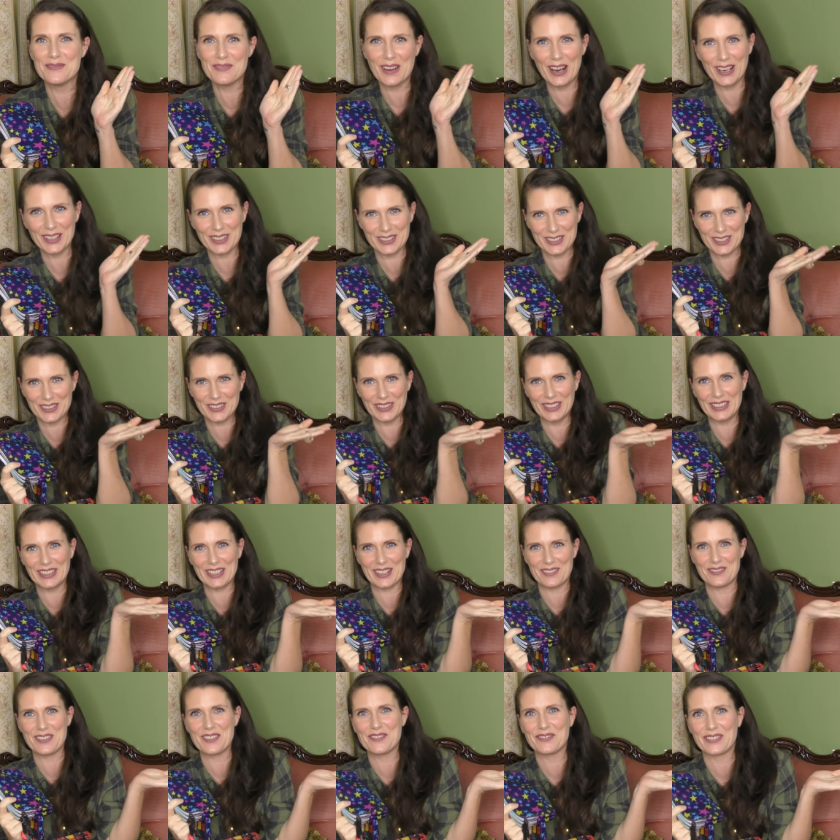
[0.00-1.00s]
Mark's going to
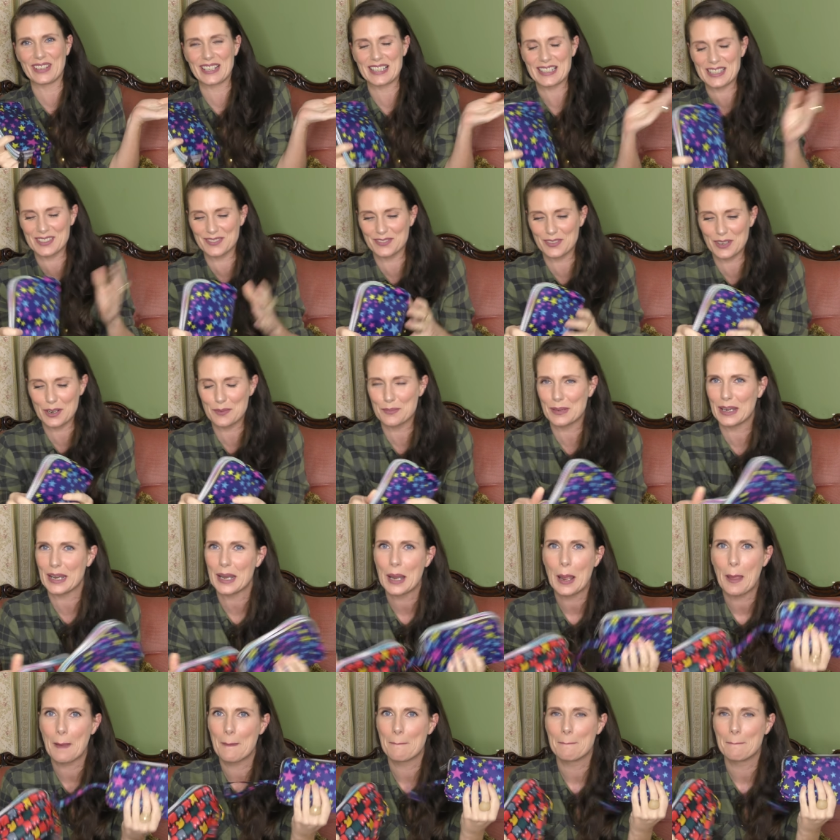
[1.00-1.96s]
come and fix it for me.